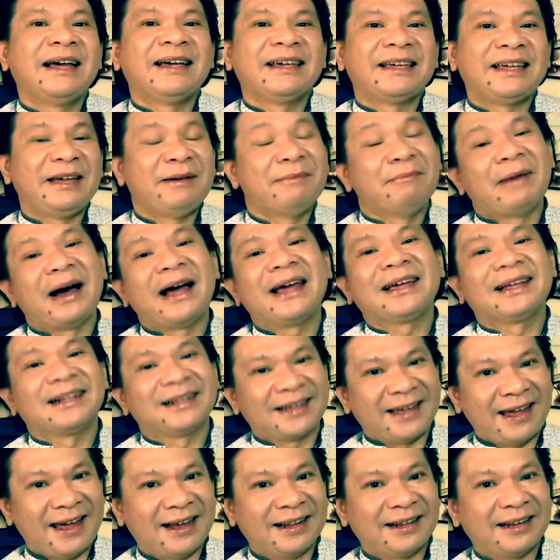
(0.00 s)
Kim Michael
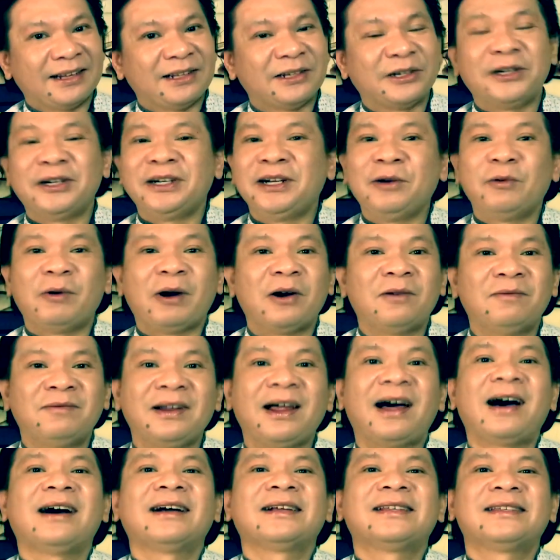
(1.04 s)
Kell and Erdiwao
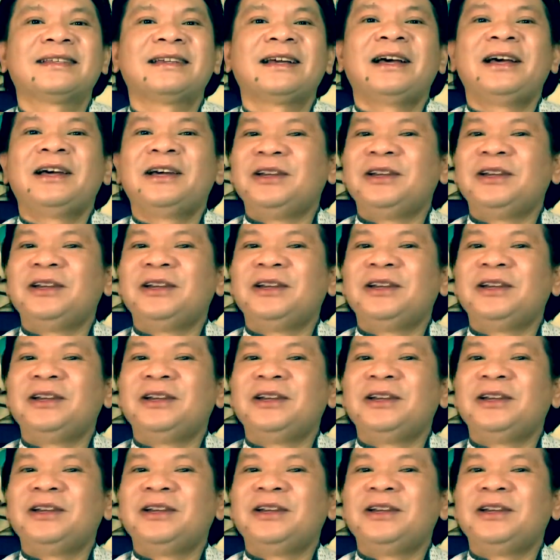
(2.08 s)
Vlogs.